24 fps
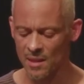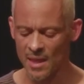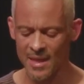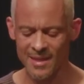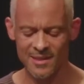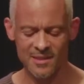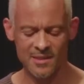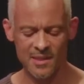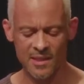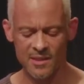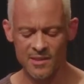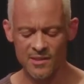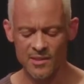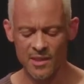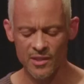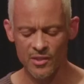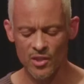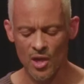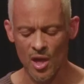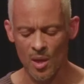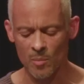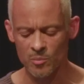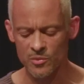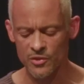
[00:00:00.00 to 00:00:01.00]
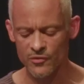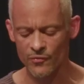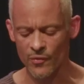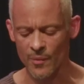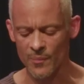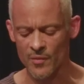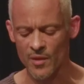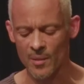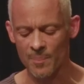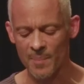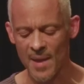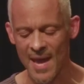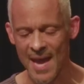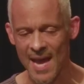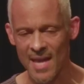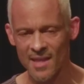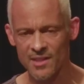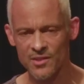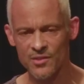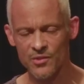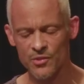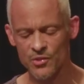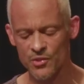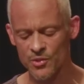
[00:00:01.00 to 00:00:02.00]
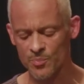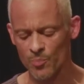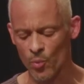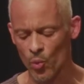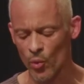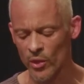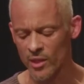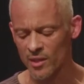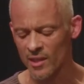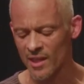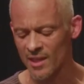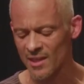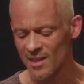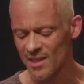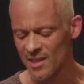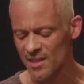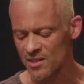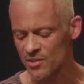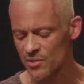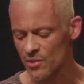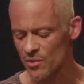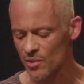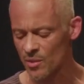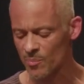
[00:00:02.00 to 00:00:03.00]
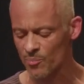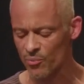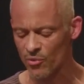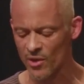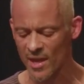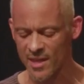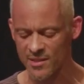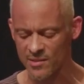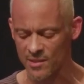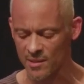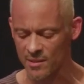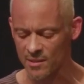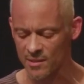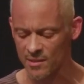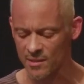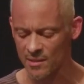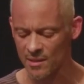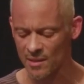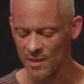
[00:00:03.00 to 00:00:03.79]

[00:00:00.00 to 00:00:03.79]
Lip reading: since it comes from the past spoiling into the present,